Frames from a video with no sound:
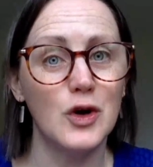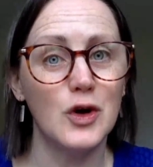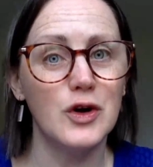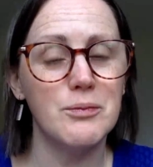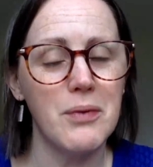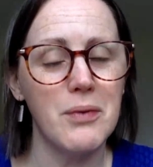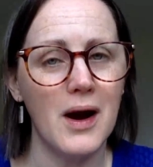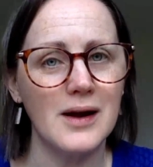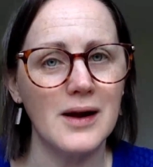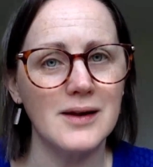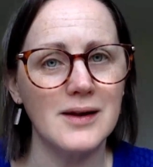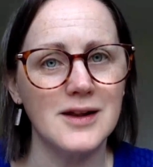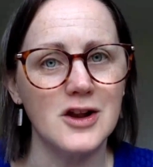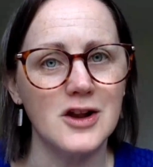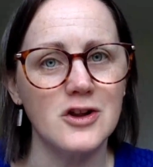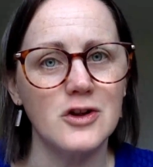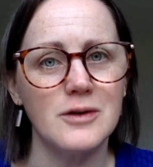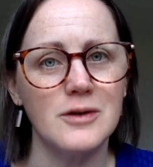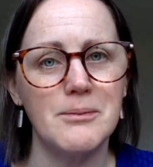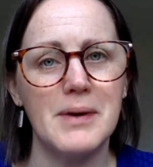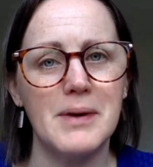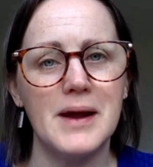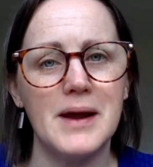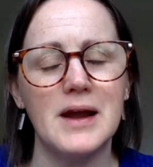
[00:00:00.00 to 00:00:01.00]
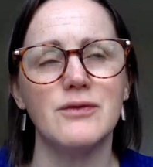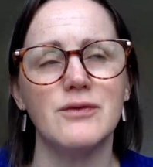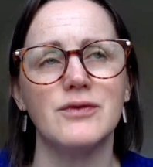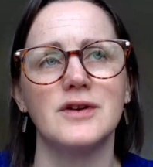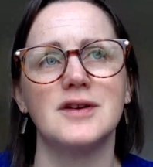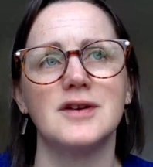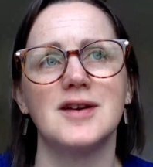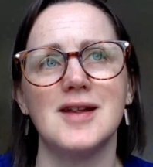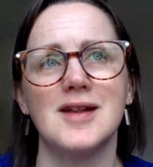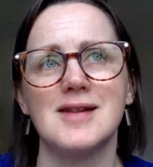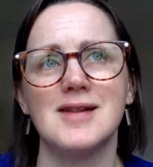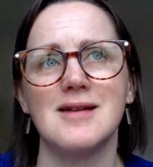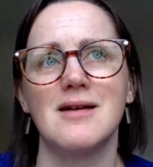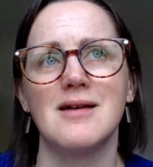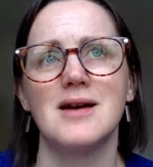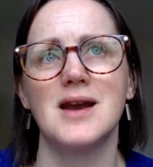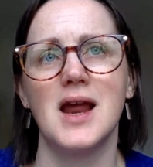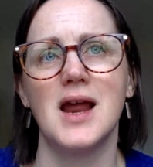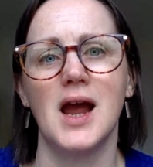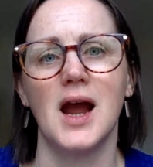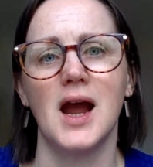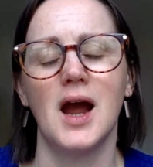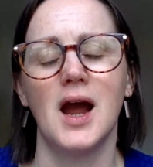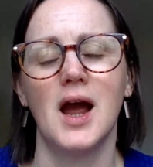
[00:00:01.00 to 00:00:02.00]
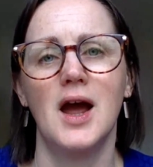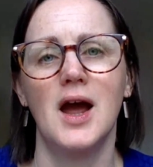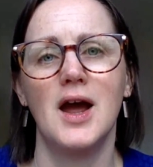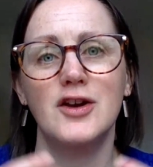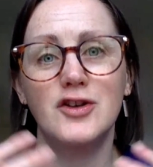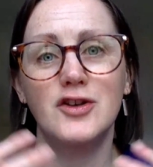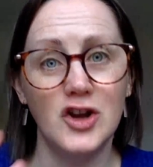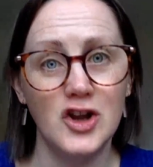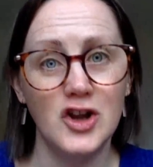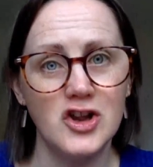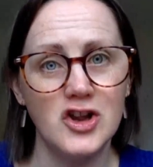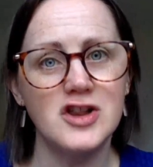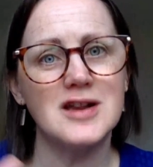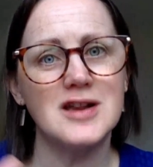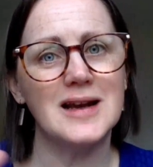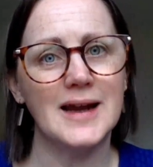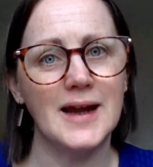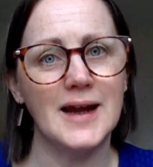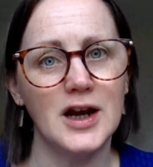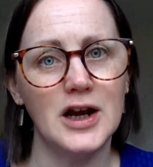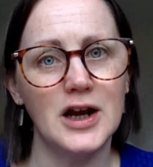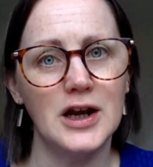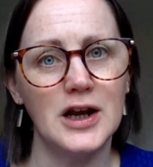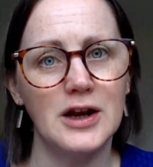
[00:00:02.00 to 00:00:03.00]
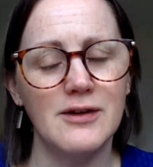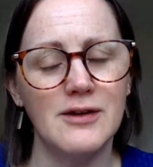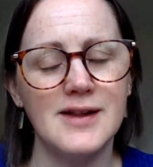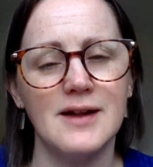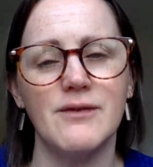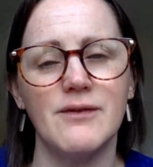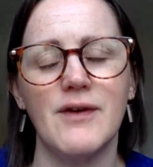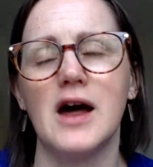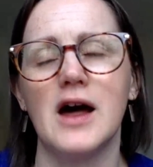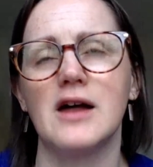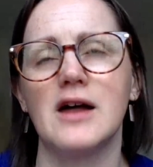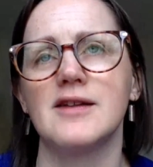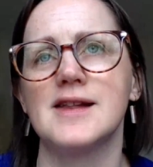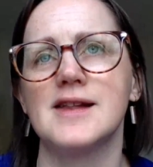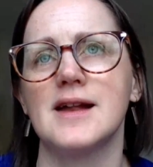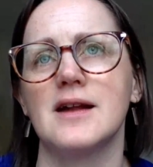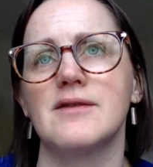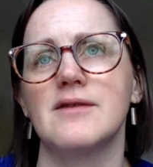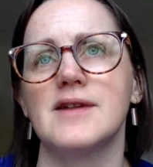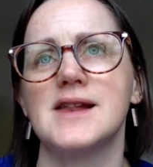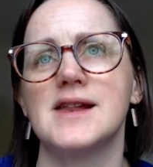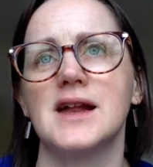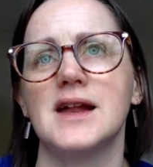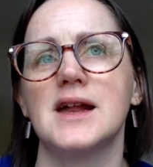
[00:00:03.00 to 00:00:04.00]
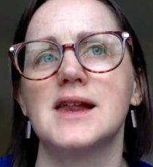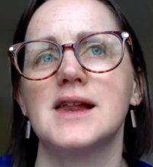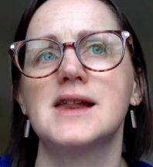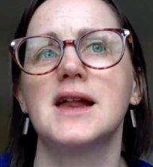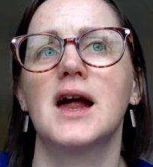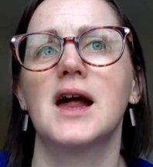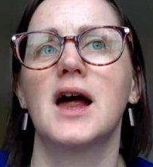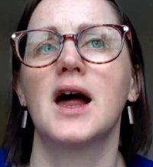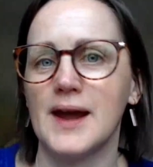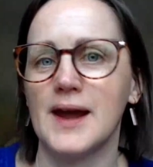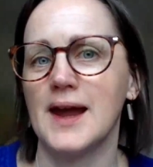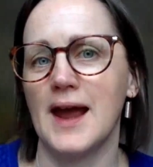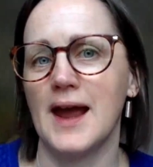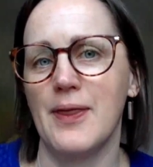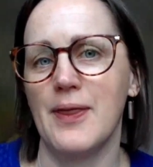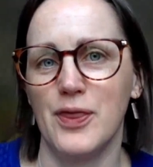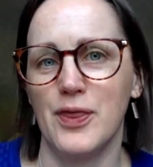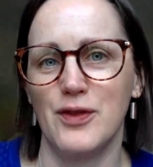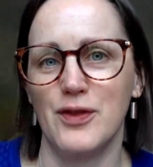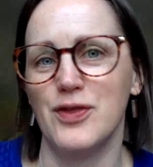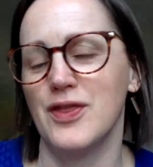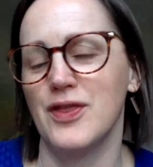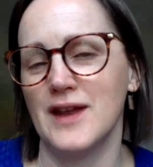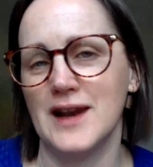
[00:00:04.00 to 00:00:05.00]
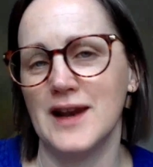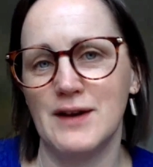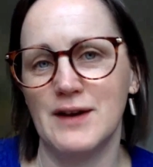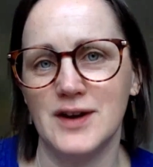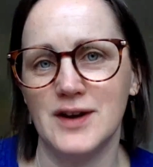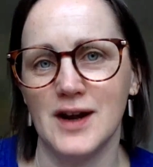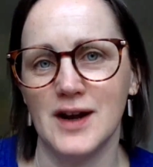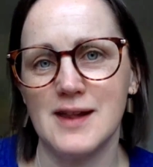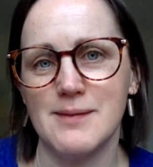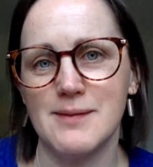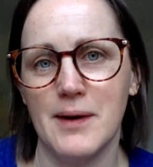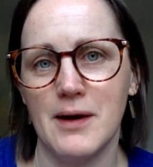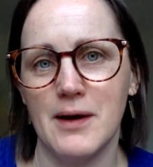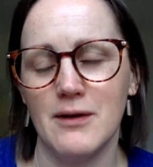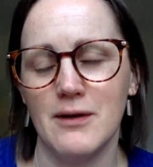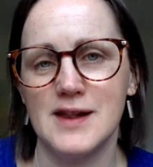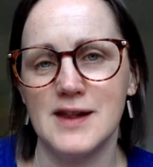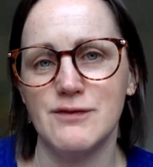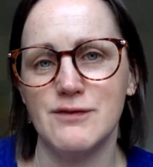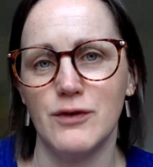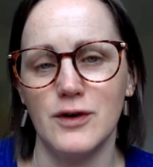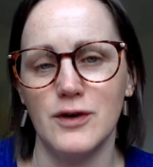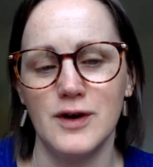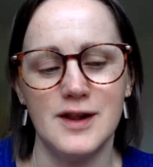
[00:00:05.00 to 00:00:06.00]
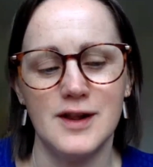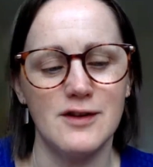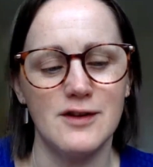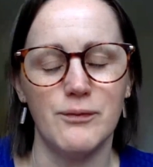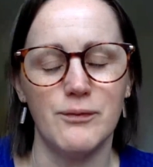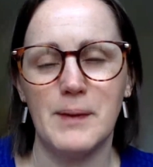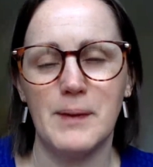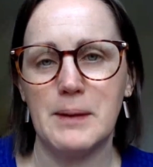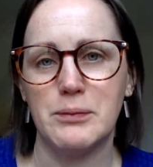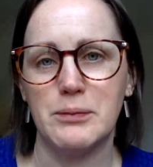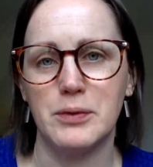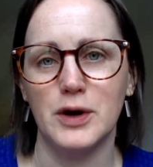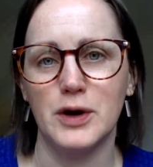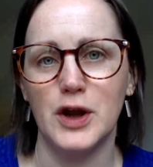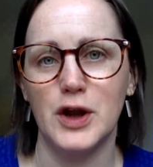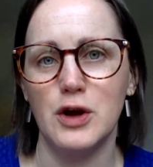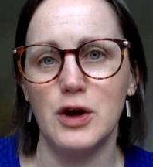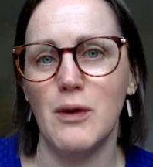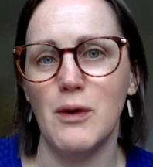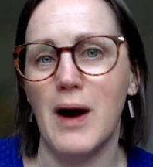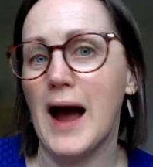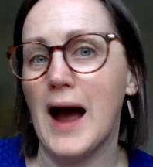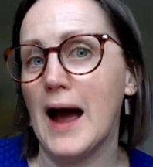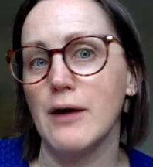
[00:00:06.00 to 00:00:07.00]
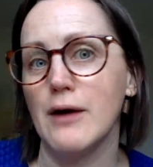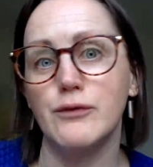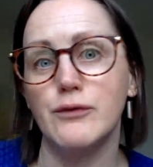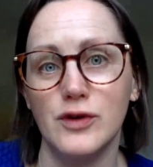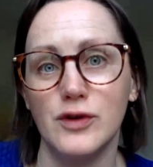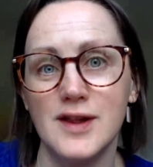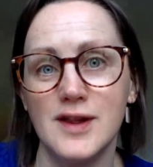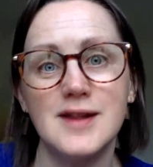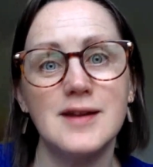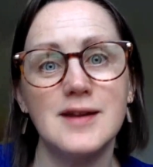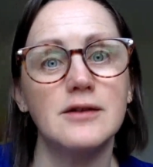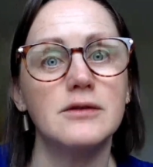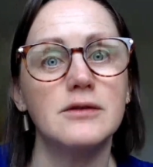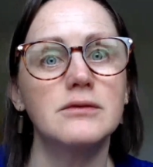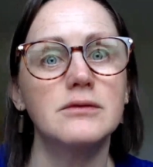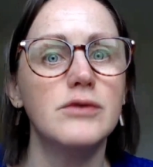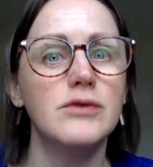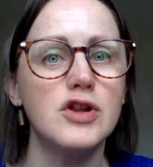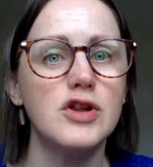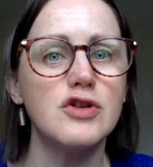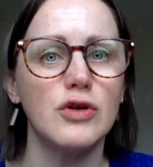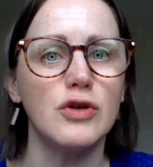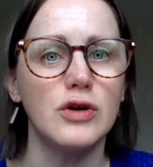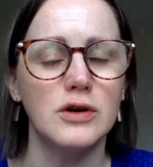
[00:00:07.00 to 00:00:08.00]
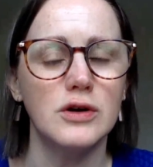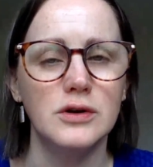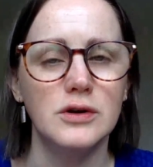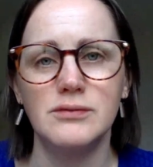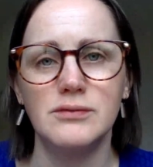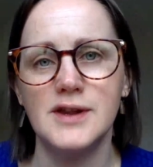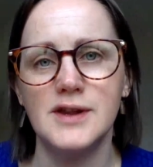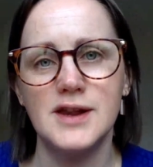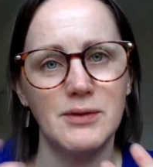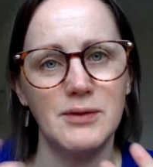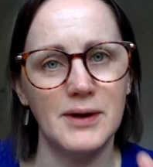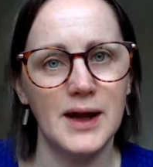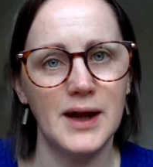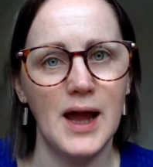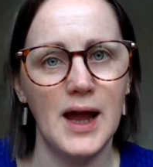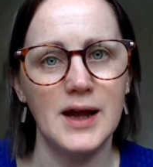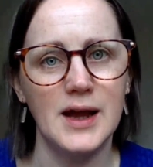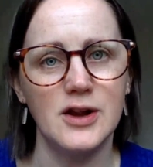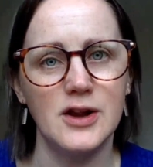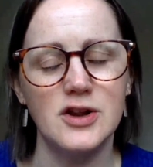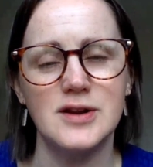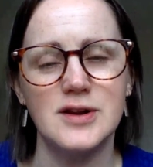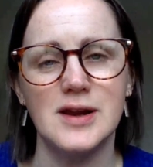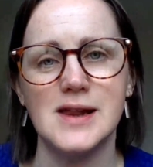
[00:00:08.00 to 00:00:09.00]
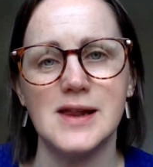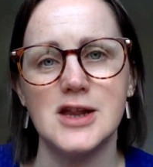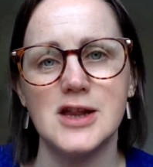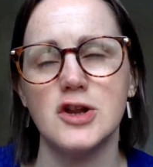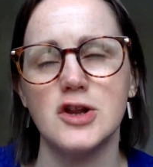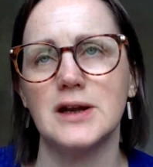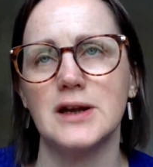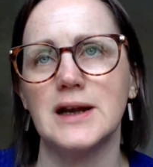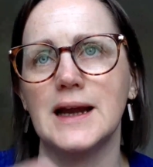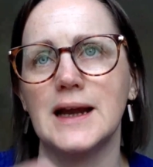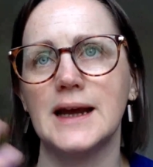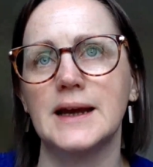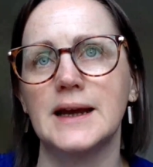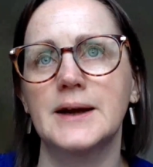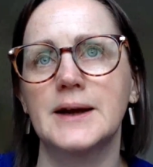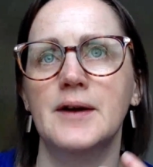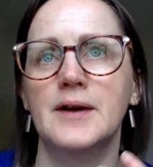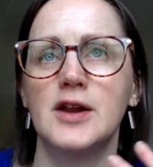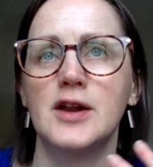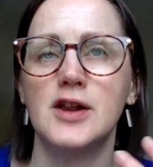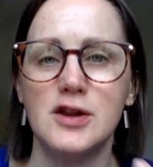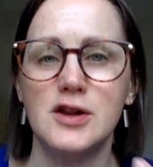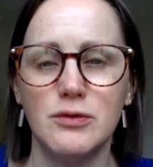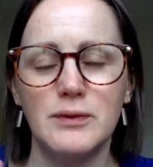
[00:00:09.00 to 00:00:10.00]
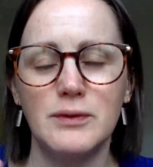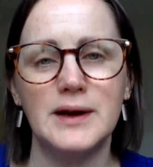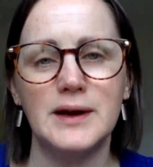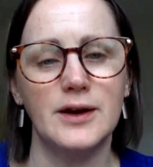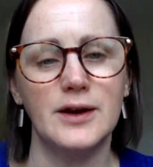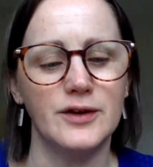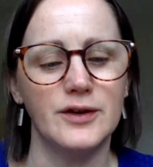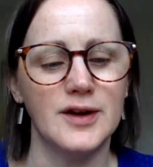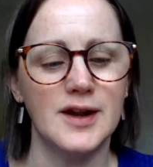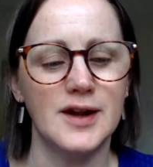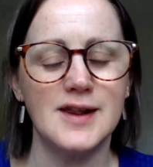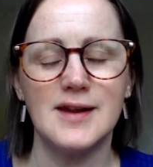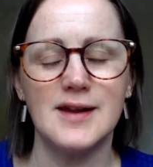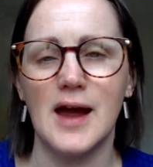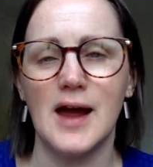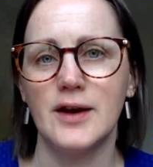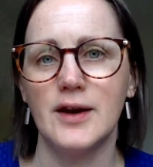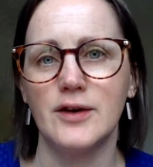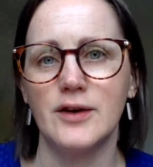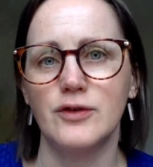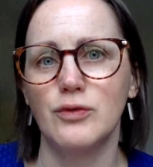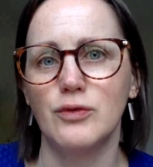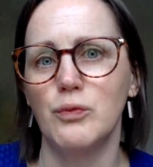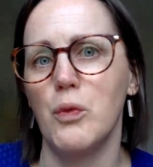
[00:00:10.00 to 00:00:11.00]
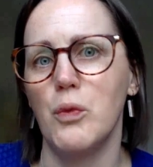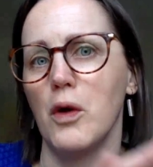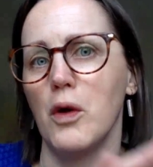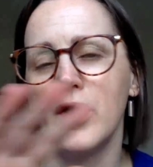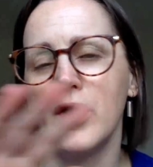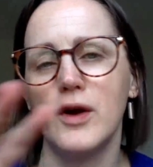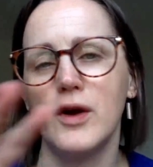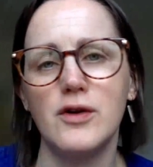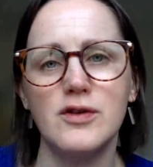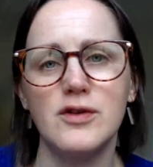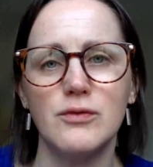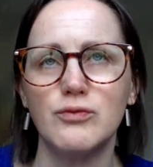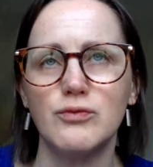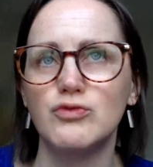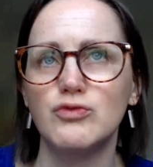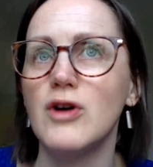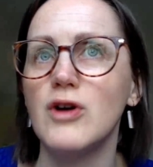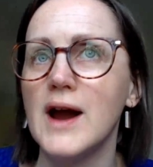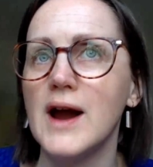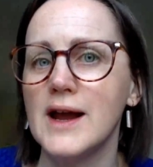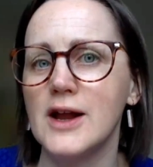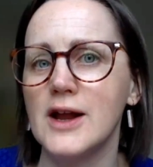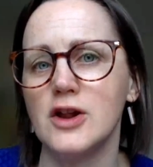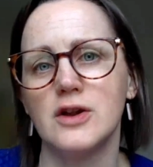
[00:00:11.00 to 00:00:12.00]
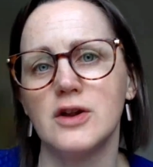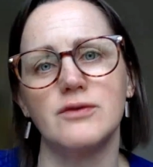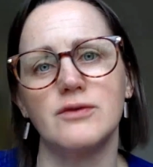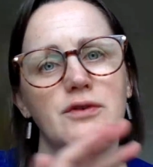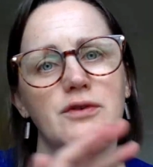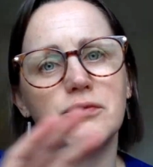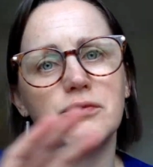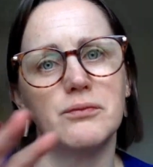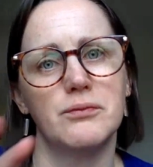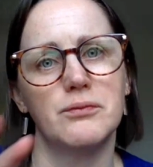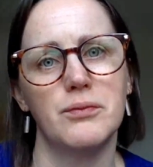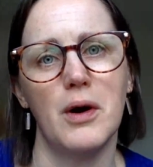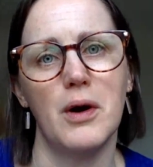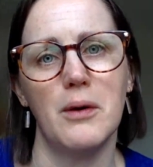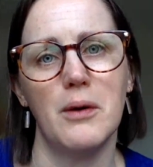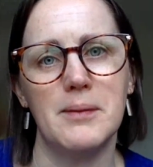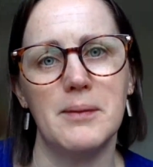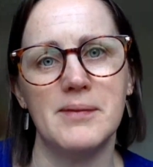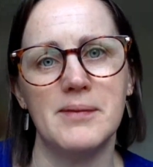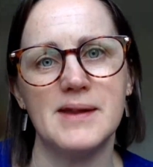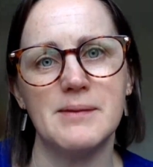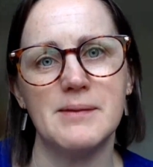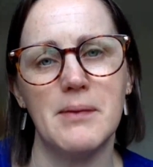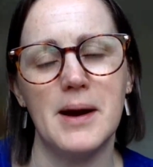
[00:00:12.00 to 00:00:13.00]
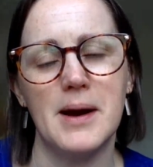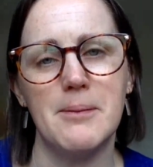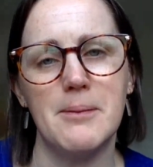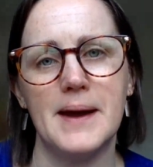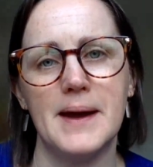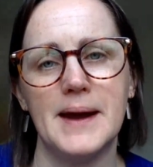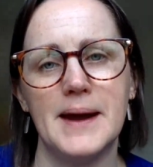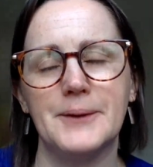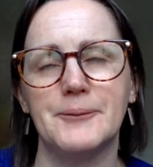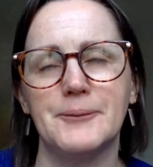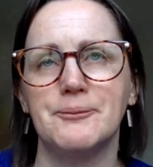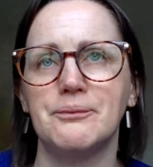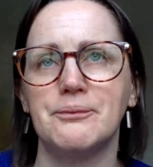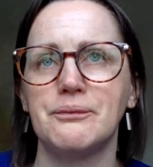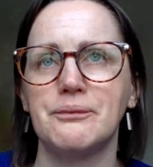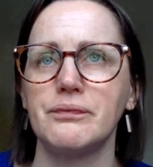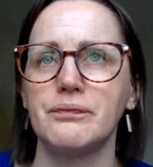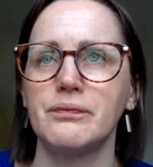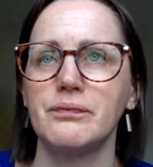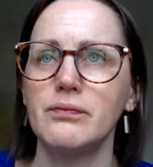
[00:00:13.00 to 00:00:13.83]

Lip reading: good practice should be for designing digitally inclusive health services, bringing in the lived experience voice of people who have or still struggle to engage digitally, to really understand what those range of different problems might be